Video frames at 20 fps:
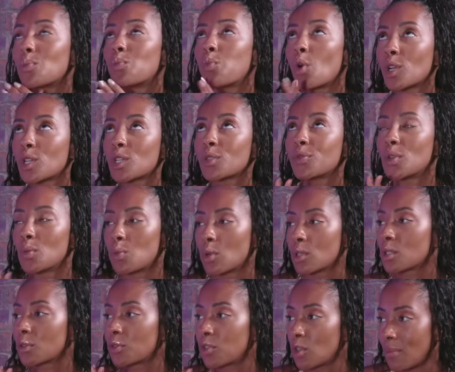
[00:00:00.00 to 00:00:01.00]
a wonderful,
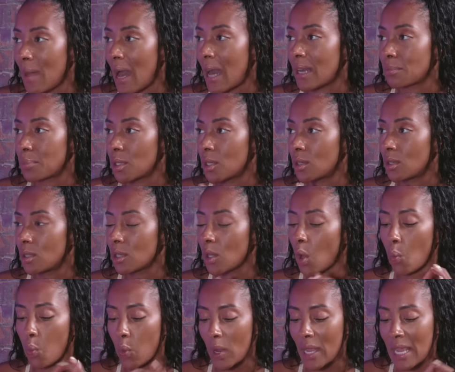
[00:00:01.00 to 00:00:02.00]
wonderful man, Paul.
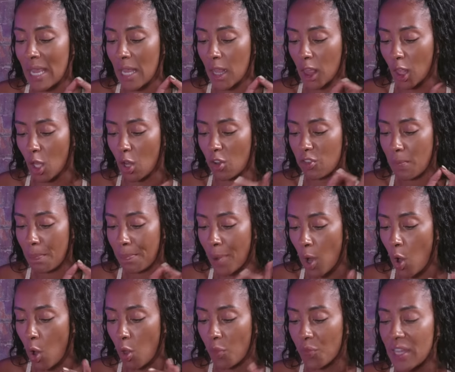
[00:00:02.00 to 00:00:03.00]
We love
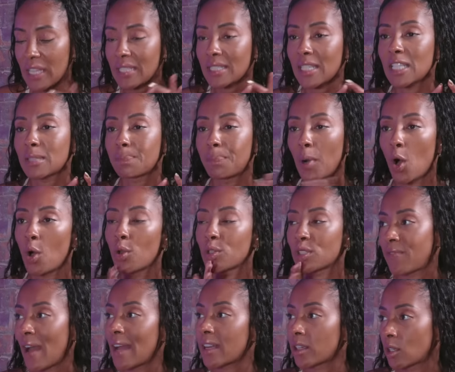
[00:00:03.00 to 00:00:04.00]
Paul. This is
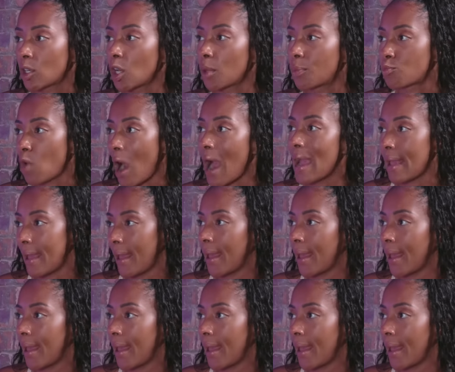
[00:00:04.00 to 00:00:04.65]
Paul's fan club right